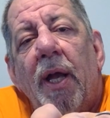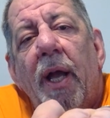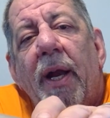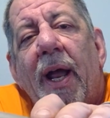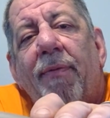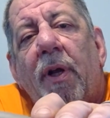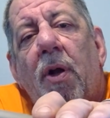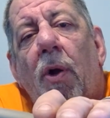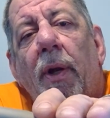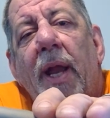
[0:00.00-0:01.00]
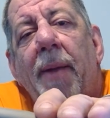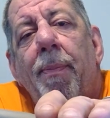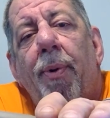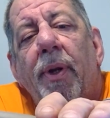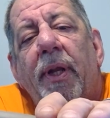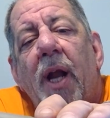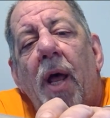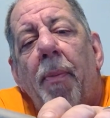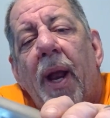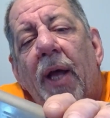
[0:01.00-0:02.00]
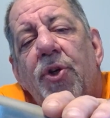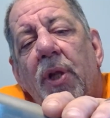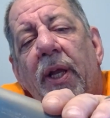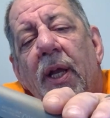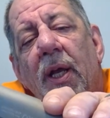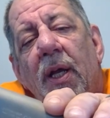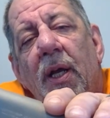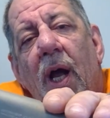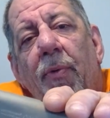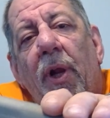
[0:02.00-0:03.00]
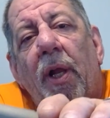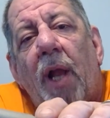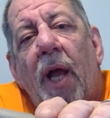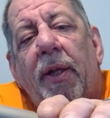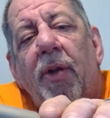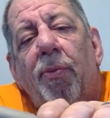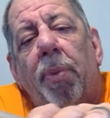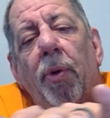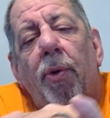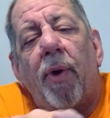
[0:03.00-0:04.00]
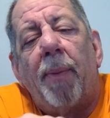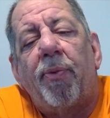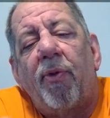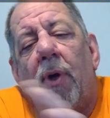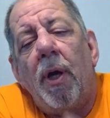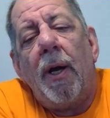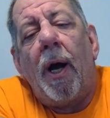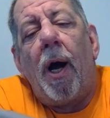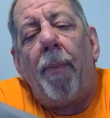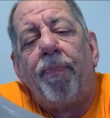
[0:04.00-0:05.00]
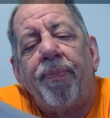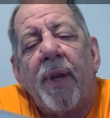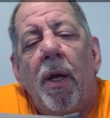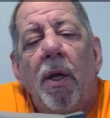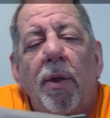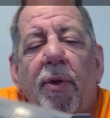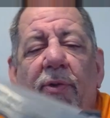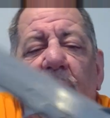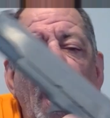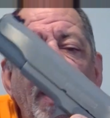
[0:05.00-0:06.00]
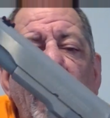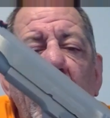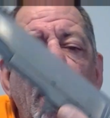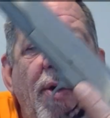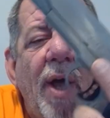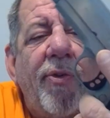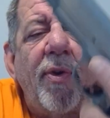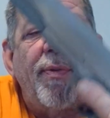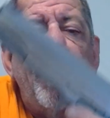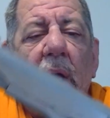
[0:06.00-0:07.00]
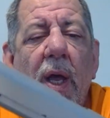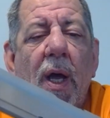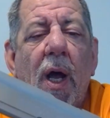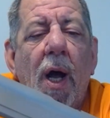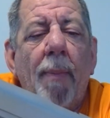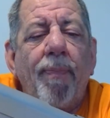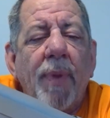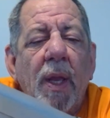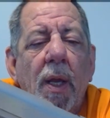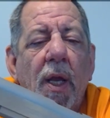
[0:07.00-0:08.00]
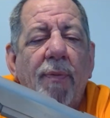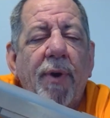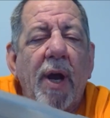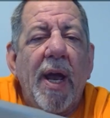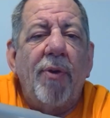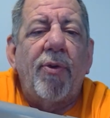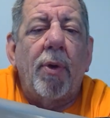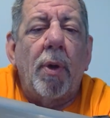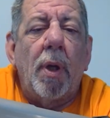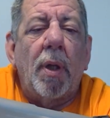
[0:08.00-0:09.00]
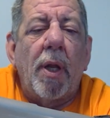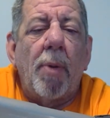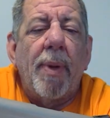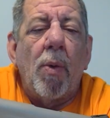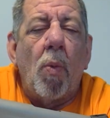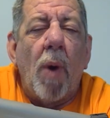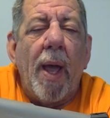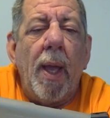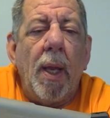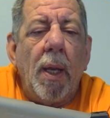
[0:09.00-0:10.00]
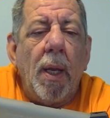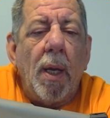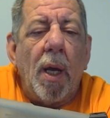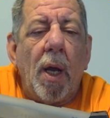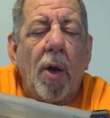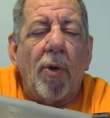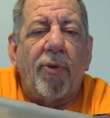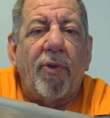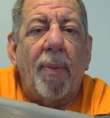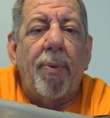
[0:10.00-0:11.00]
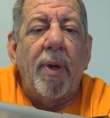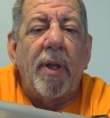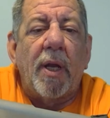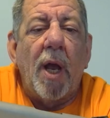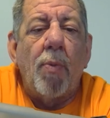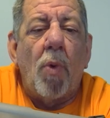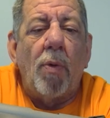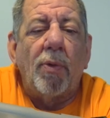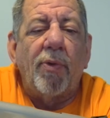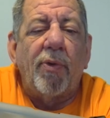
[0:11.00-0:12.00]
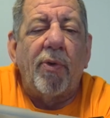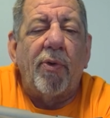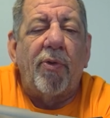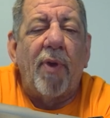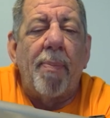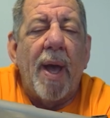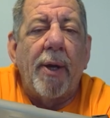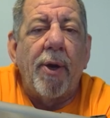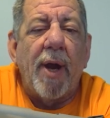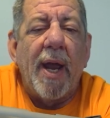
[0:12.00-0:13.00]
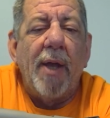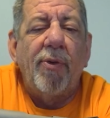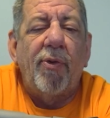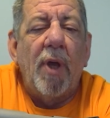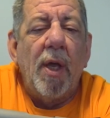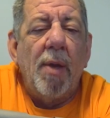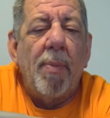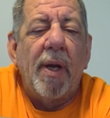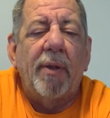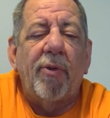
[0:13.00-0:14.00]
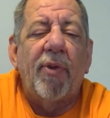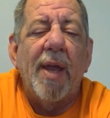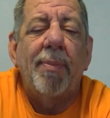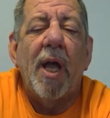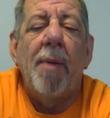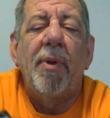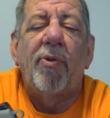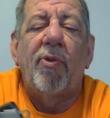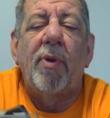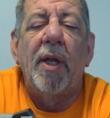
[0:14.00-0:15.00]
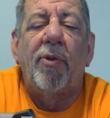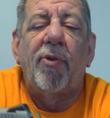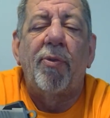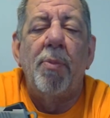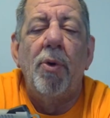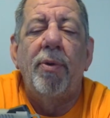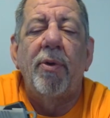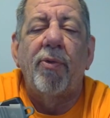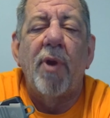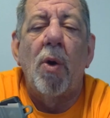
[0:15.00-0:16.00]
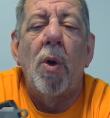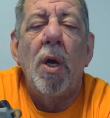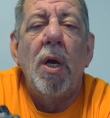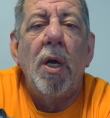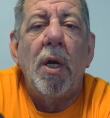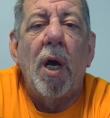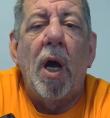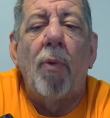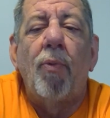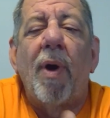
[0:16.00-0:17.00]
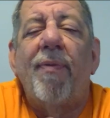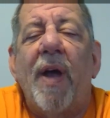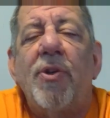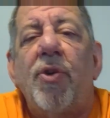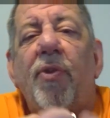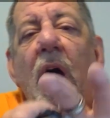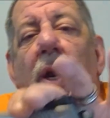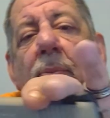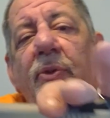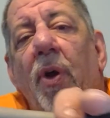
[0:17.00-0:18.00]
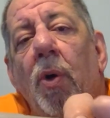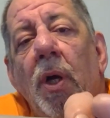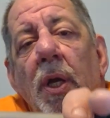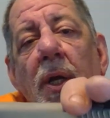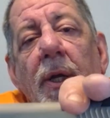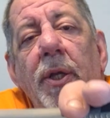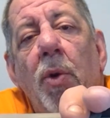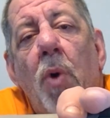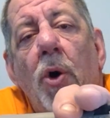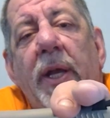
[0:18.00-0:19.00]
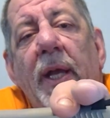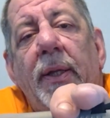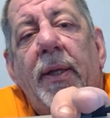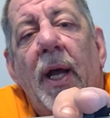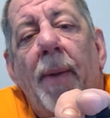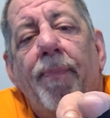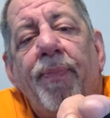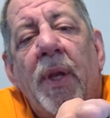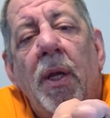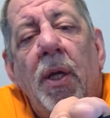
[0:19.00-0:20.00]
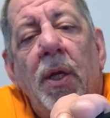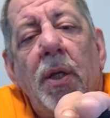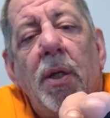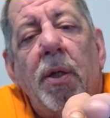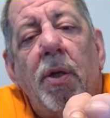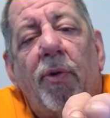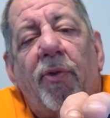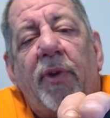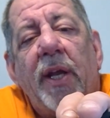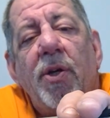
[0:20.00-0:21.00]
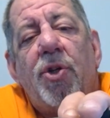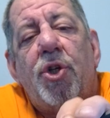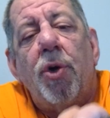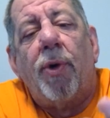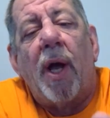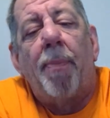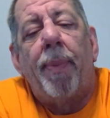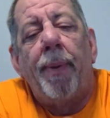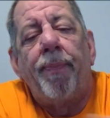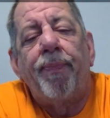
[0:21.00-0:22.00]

and they have the Colt name printed on them. And actually, I really like these blue grips. They're slightly aggressive. If your hands are a little bit wet or slippery, the gun won't slip out of your hands. But at the same time, it's smooth. There's no rough edges on them, so you won't get your skin chewed up.